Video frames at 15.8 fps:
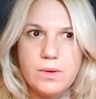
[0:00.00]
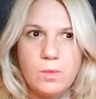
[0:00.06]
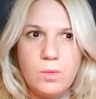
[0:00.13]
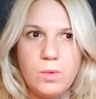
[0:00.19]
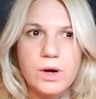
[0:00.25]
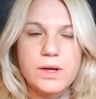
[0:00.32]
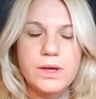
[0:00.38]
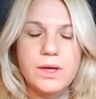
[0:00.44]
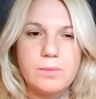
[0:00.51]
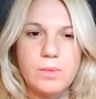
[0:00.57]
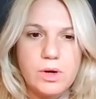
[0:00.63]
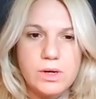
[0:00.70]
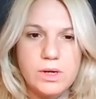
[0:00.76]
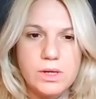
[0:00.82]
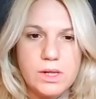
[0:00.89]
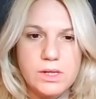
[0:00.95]
working
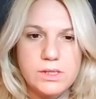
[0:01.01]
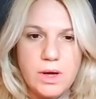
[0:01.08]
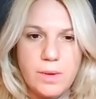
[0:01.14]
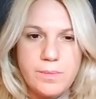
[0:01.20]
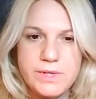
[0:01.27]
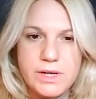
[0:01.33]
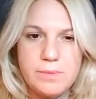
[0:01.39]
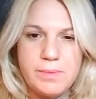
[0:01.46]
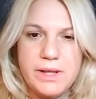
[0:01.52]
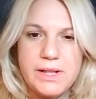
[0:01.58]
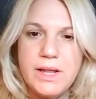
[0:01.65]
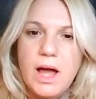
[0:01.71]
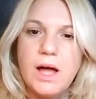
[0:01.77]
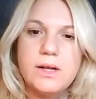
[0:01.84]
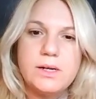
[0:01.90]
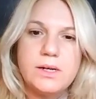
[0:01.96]
model adopted, but
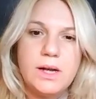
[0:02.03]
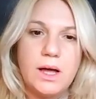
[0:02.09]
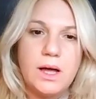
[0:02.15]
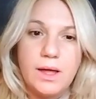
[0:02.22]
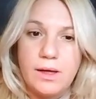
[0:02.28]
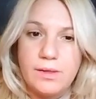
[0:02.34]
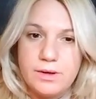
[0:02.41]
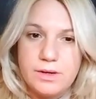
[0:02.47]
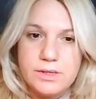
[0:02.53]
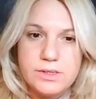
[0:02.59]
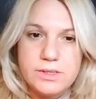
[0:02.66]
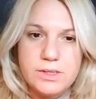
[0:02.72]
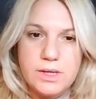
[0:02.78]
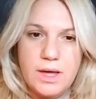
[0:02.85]
not others.